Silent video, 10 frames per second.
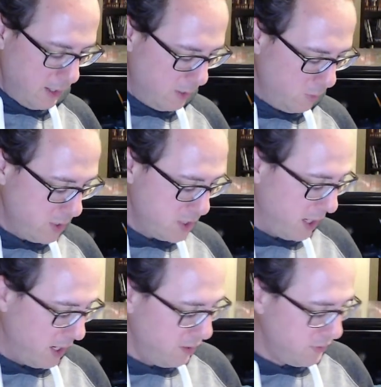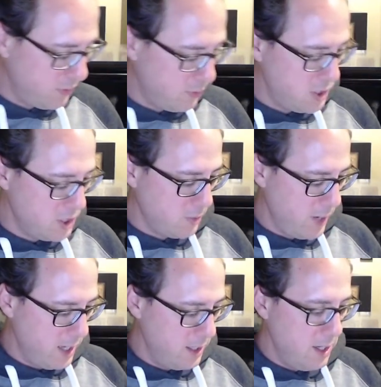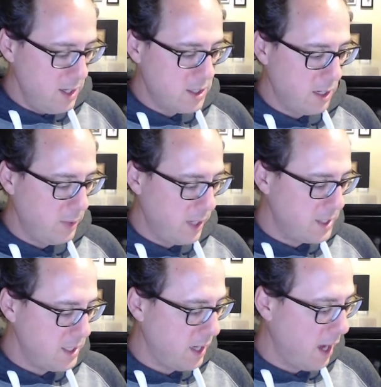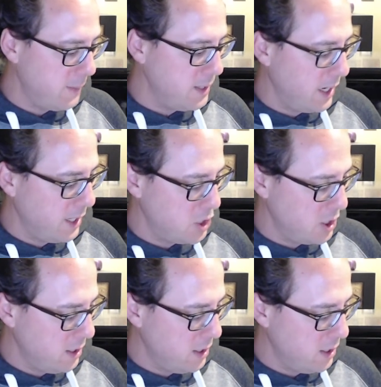Resolve, which is when someone gets a commendation,